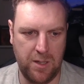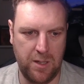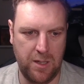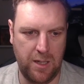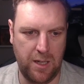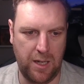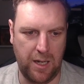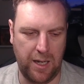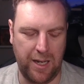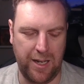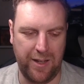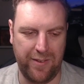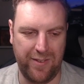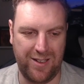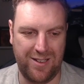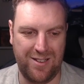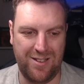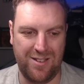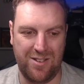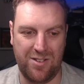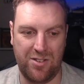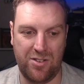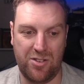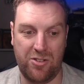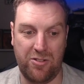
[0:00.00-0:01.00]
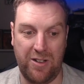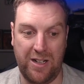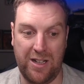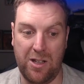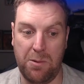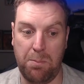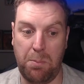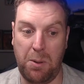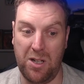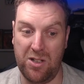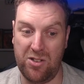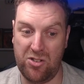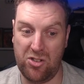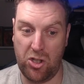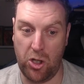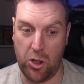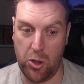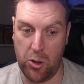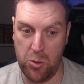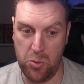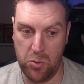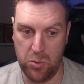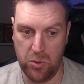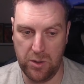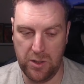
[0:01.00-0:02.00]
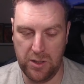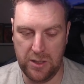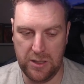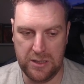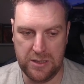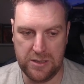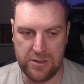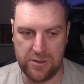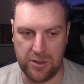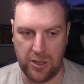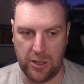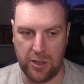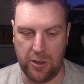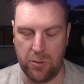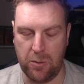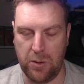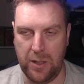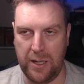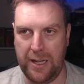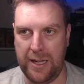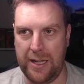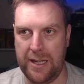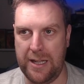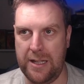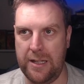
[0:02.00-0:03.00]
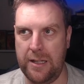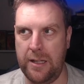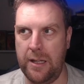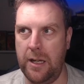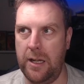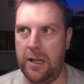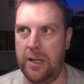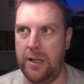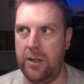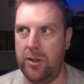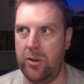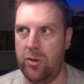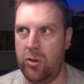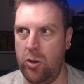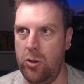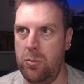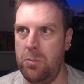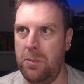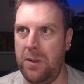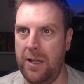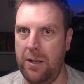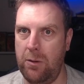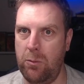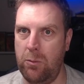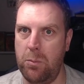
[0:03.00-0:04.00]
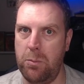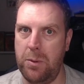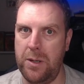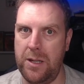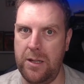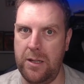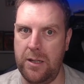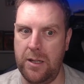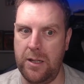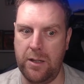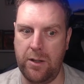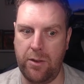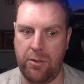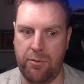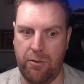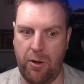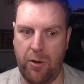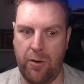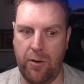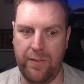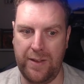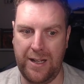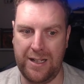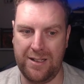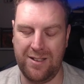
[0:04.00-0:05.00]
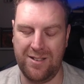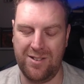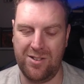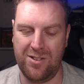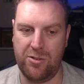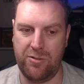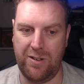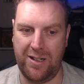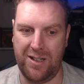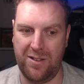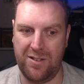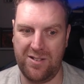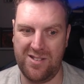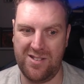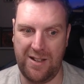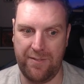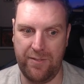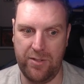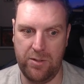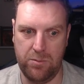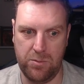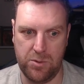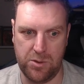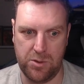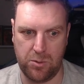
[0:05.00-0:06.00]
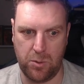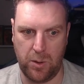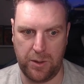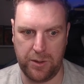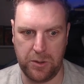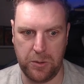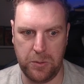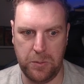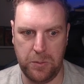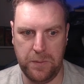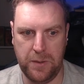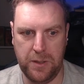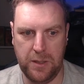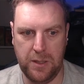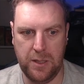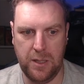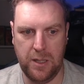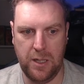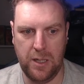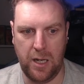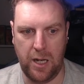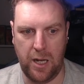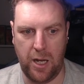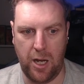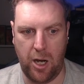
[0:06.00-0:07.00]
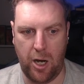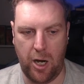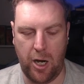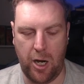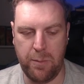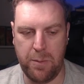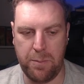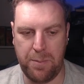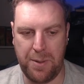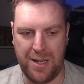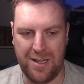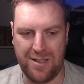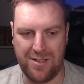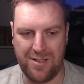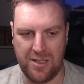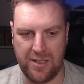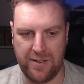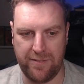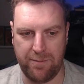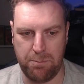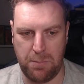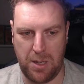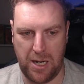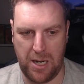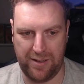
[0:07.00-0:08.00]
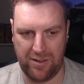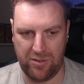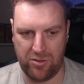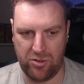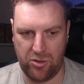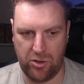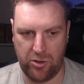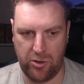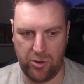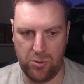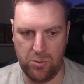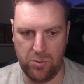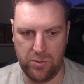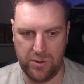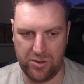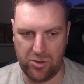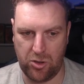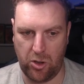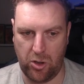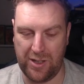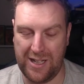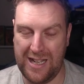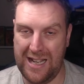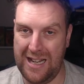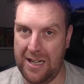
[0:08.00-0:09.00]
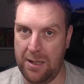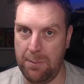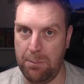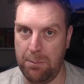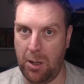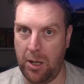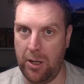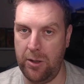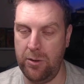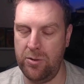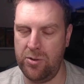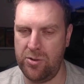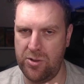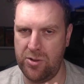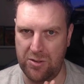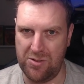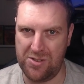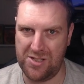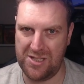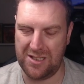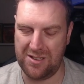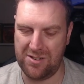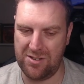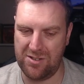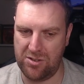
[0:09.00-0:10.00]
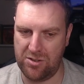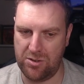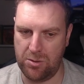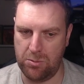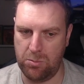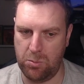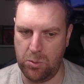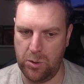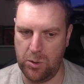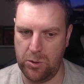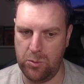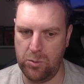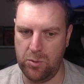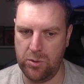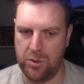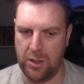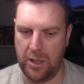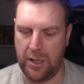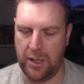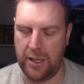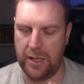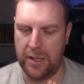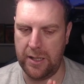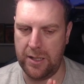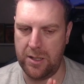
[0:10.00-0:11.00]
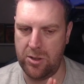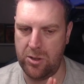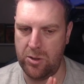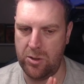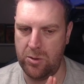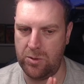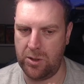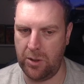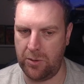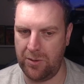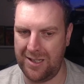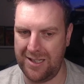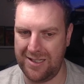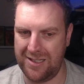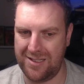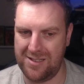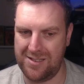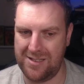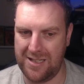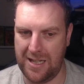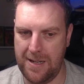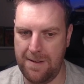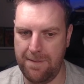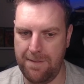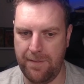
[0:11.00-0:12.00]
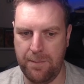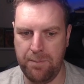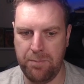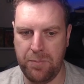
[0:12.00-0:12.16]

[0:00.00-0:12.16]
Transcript: That is strength plus 2. So a Tomb King will be throwing that at strength 7, which is quite cool. Armor piercing of -2. It's got killing blow, so 6s to wound. You don't get a save.